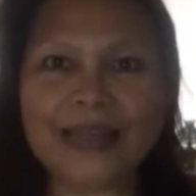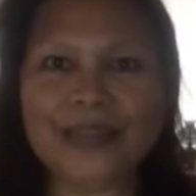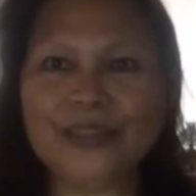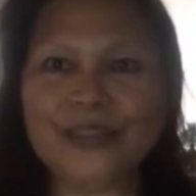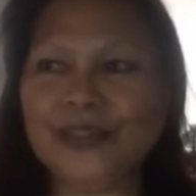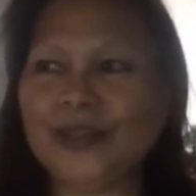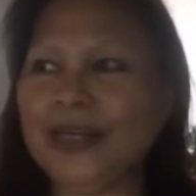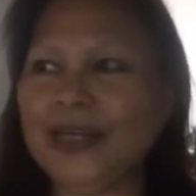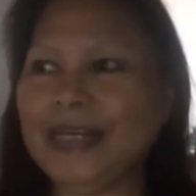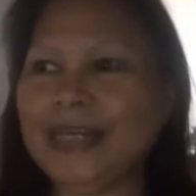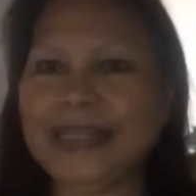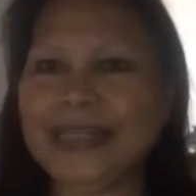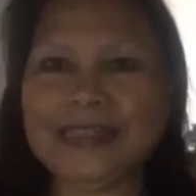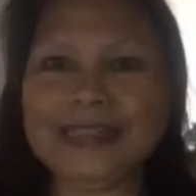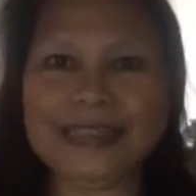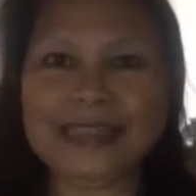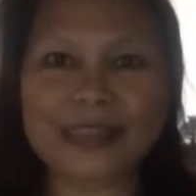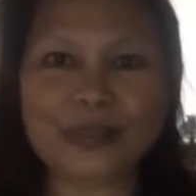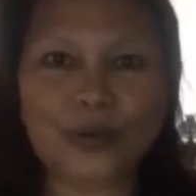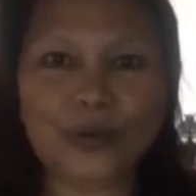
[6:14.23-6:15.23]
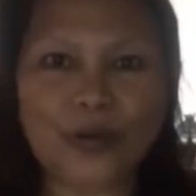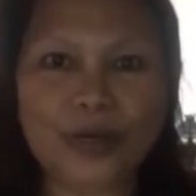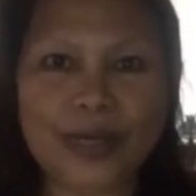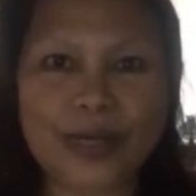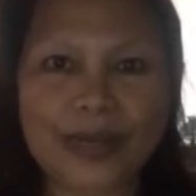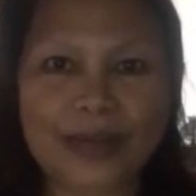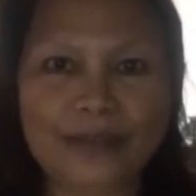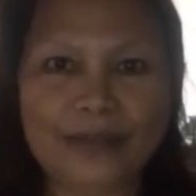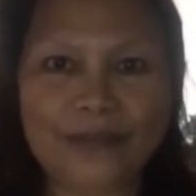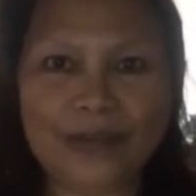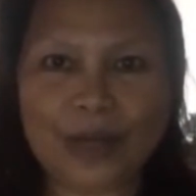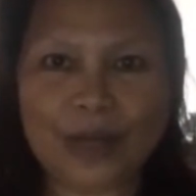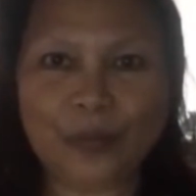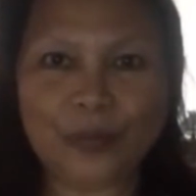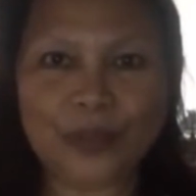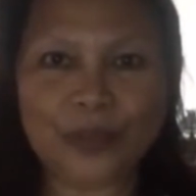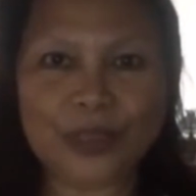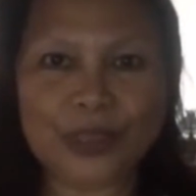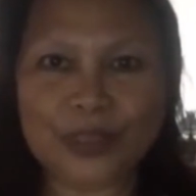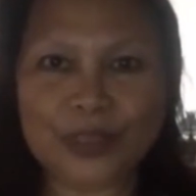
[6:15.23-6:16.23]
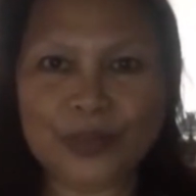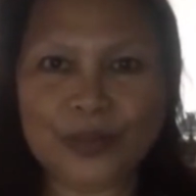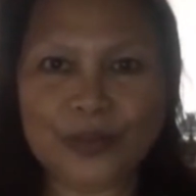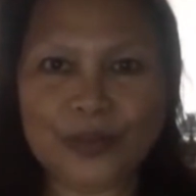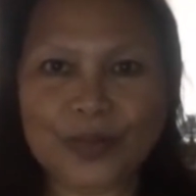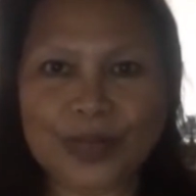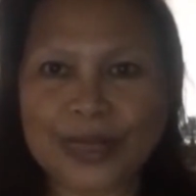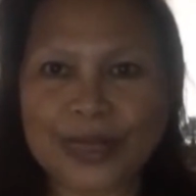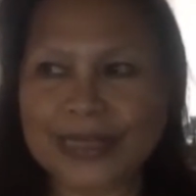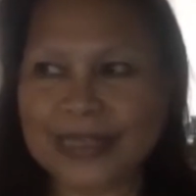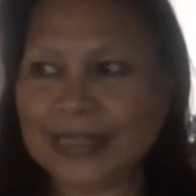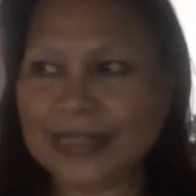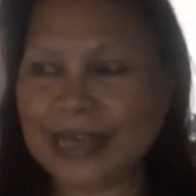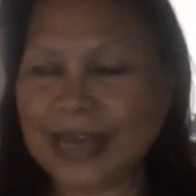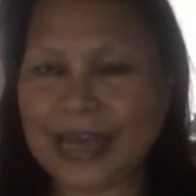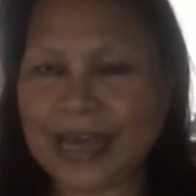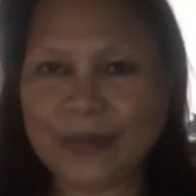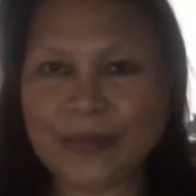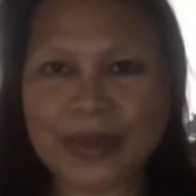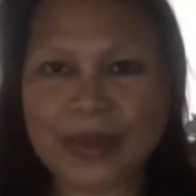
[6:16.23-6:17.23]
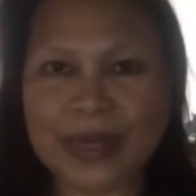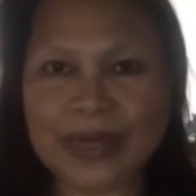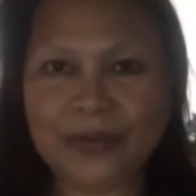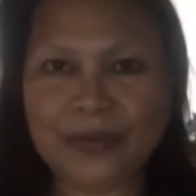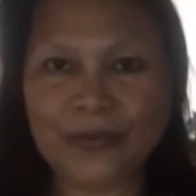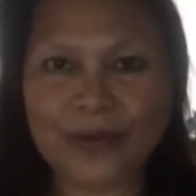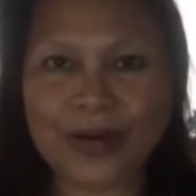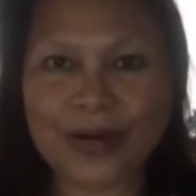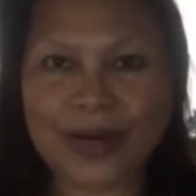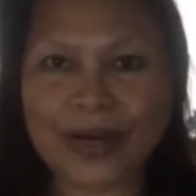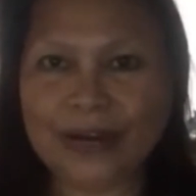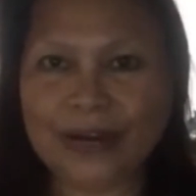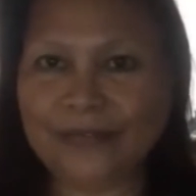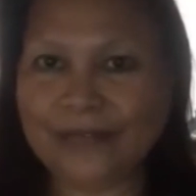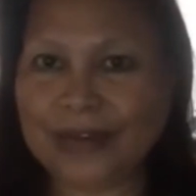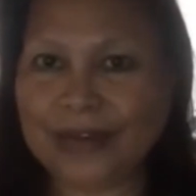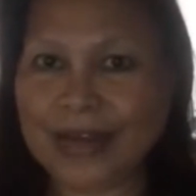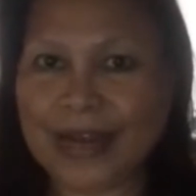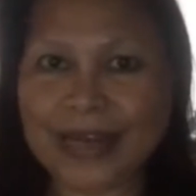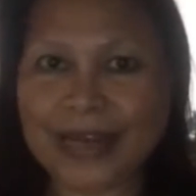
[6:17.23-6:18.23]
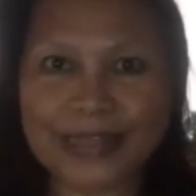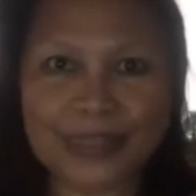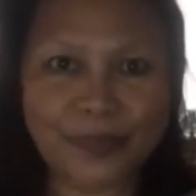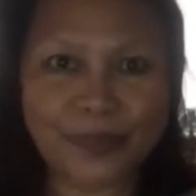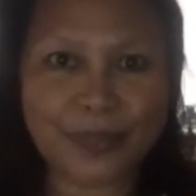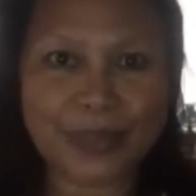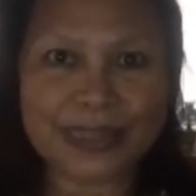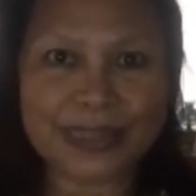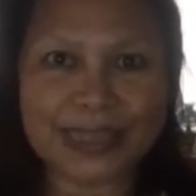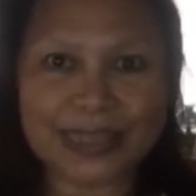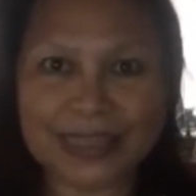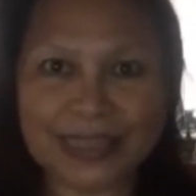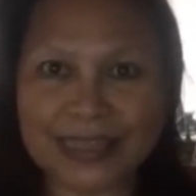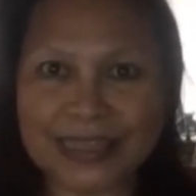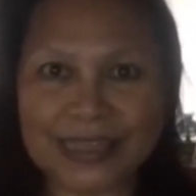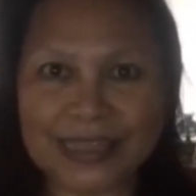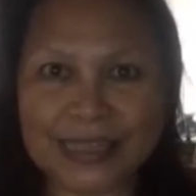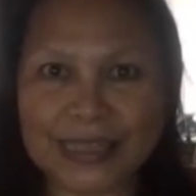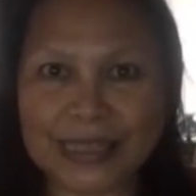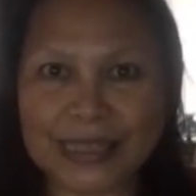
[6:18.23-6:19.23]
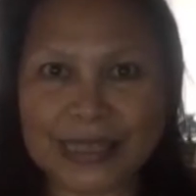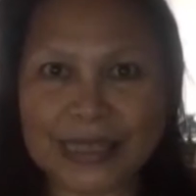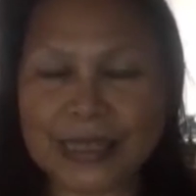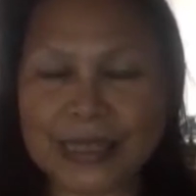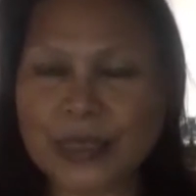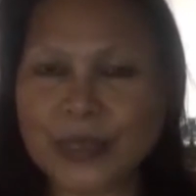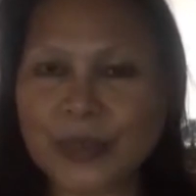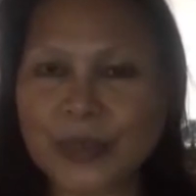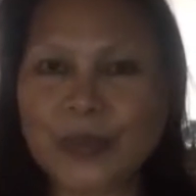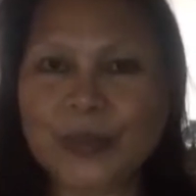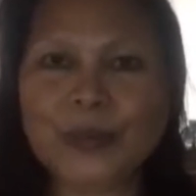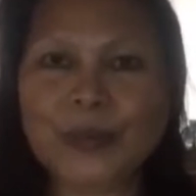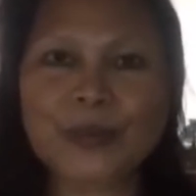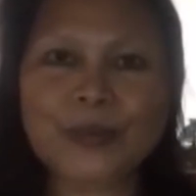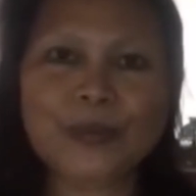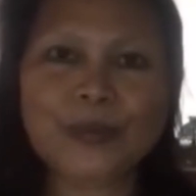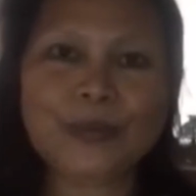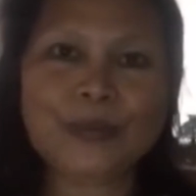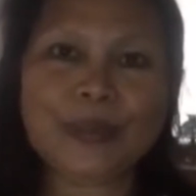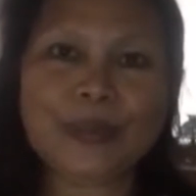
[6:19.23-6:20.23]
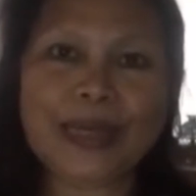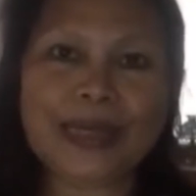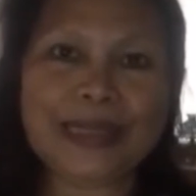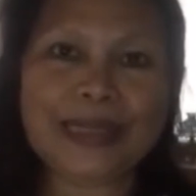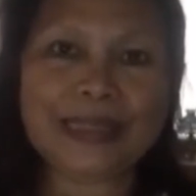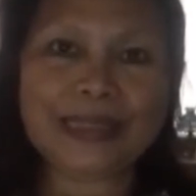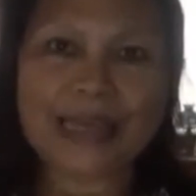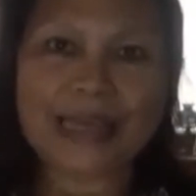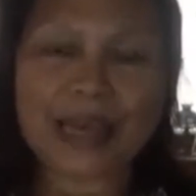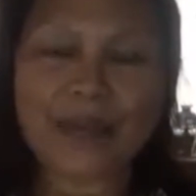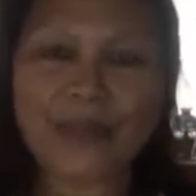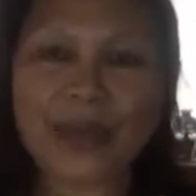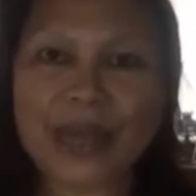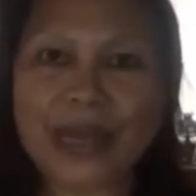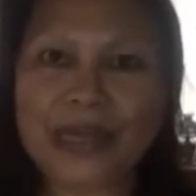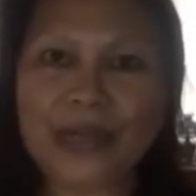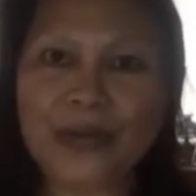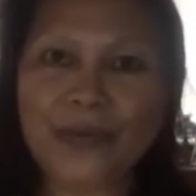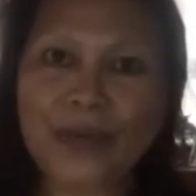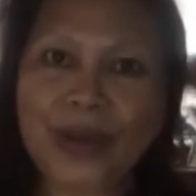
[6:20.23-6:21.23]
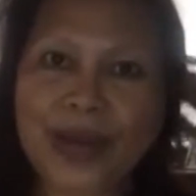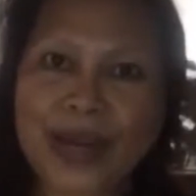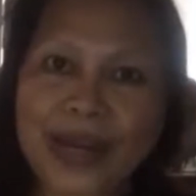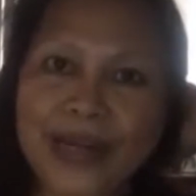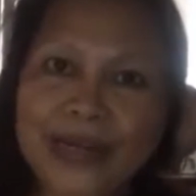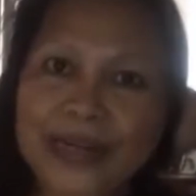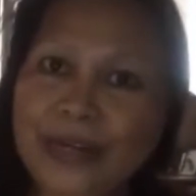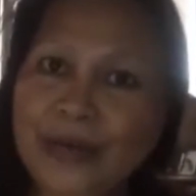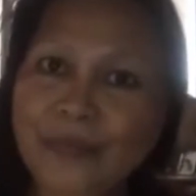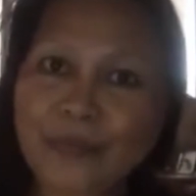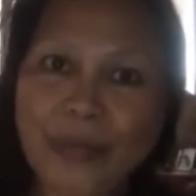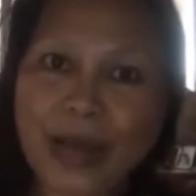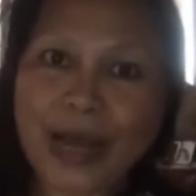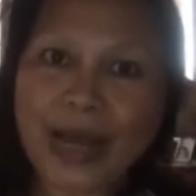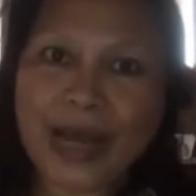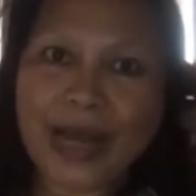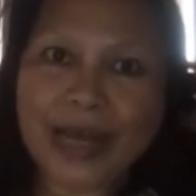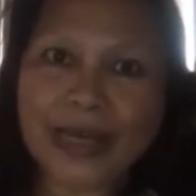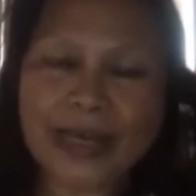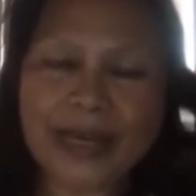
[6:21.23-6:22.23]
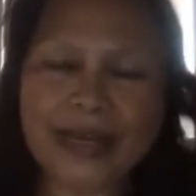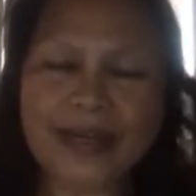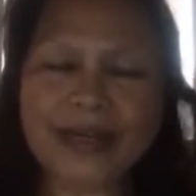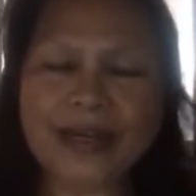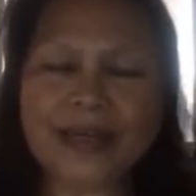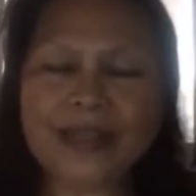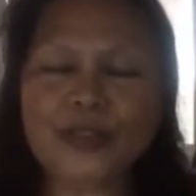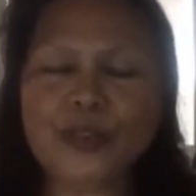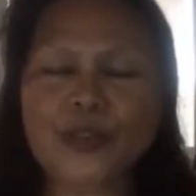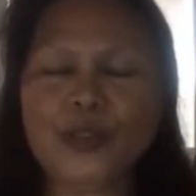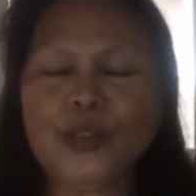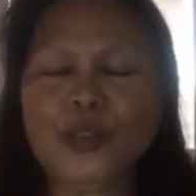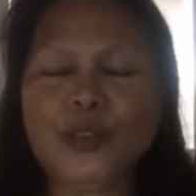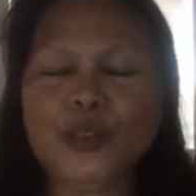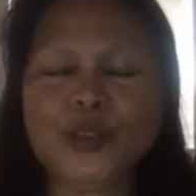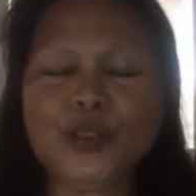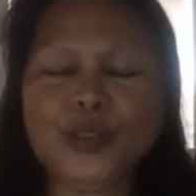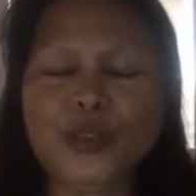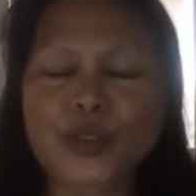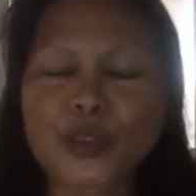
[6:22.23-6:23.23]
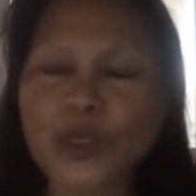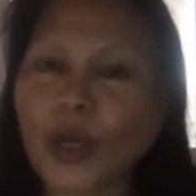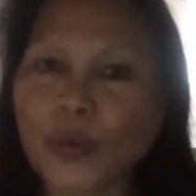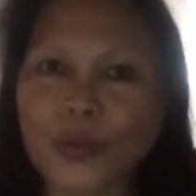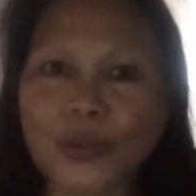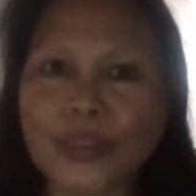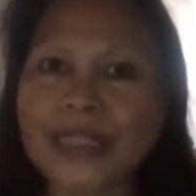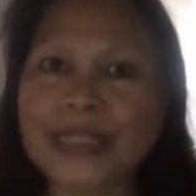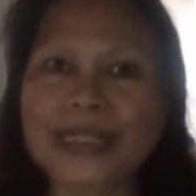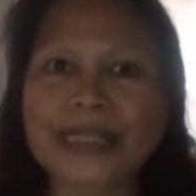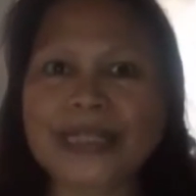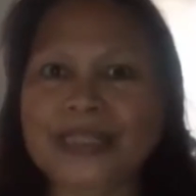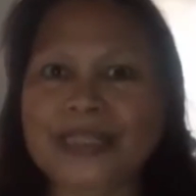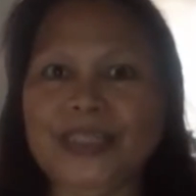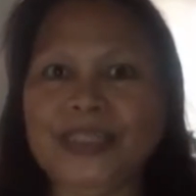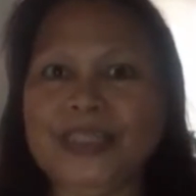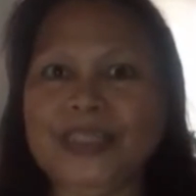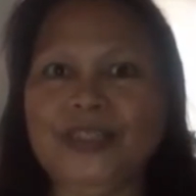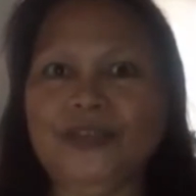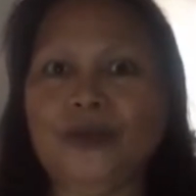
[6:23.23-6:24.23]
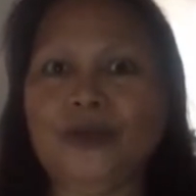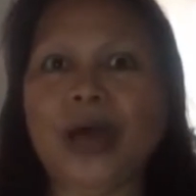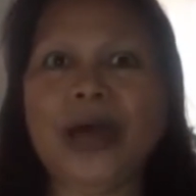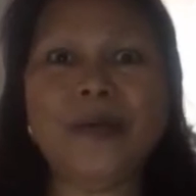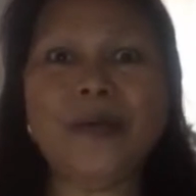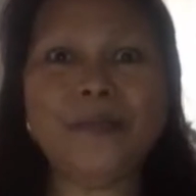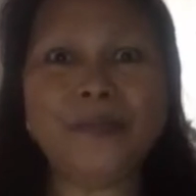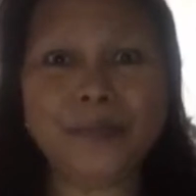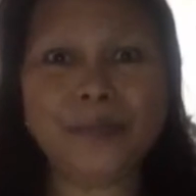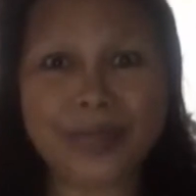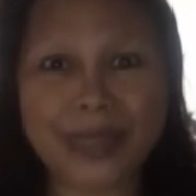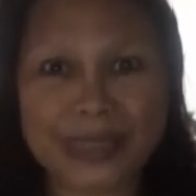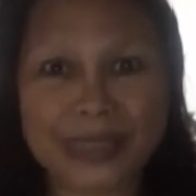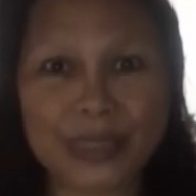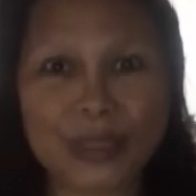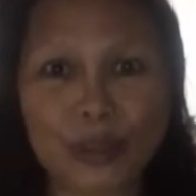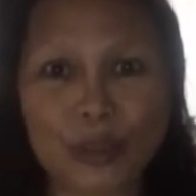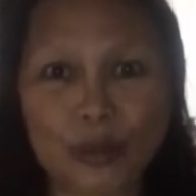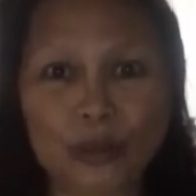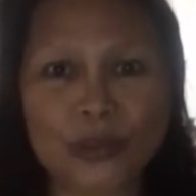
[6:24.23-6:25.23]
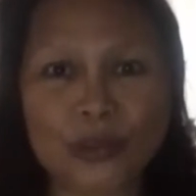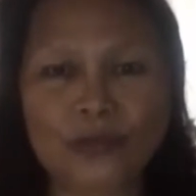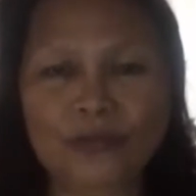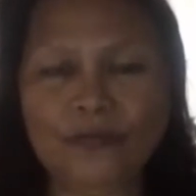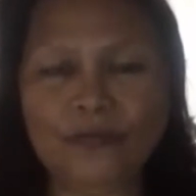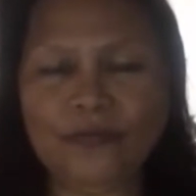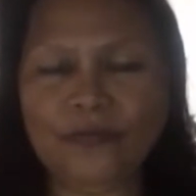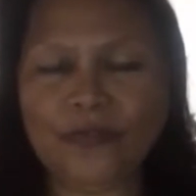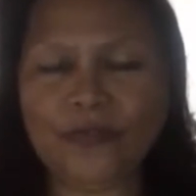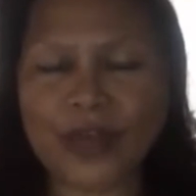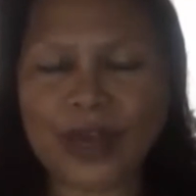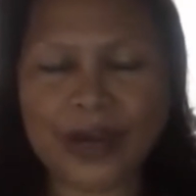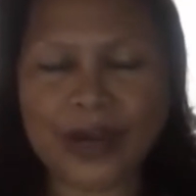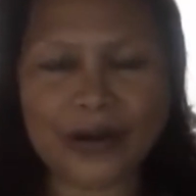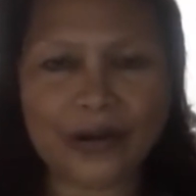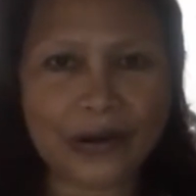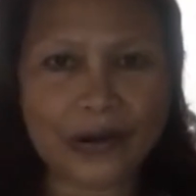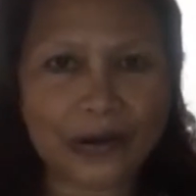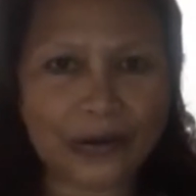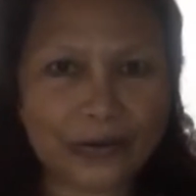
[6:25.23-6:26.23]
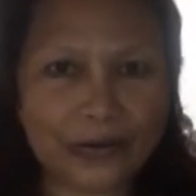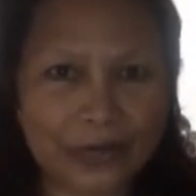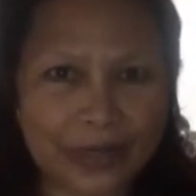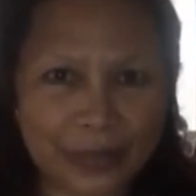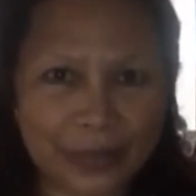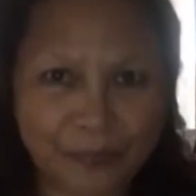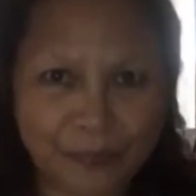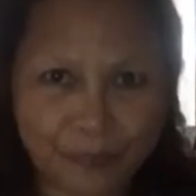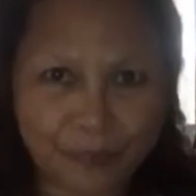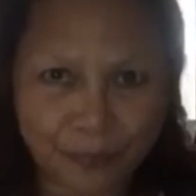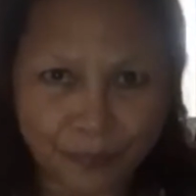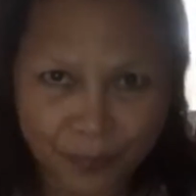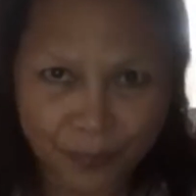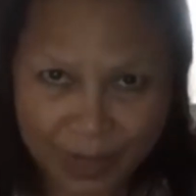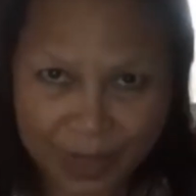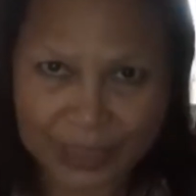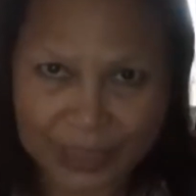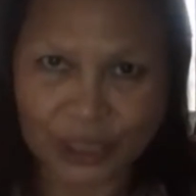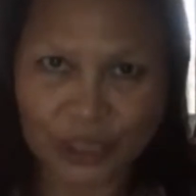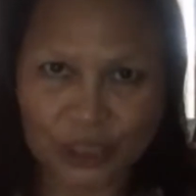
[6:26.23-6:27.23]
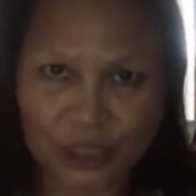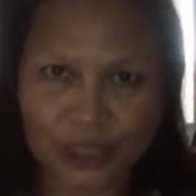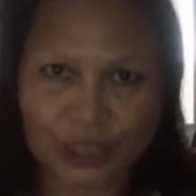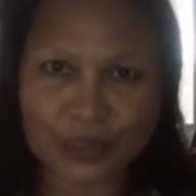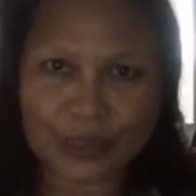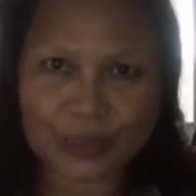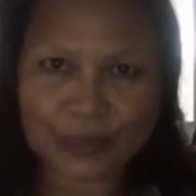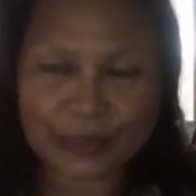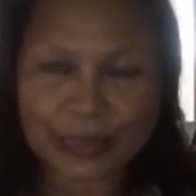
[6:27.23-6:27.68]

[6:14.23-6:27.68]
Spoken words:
You know, I can just go and have cappuccino anytime, anywhere, have nice pasticcini anytime, anywhere nearby, and they're so delicious. So I miss those very much.